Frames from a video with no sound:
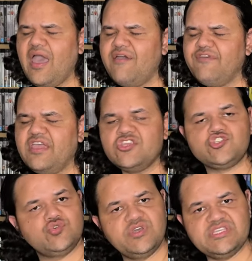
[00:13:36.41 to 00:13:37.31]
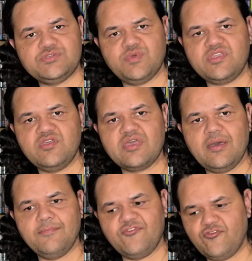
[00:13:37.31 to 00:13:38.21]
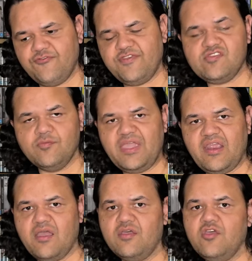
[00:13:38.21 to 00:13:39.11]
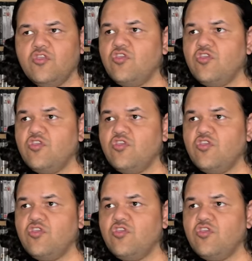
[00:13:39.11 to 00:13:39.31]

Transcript: have a choice when you come to physical media.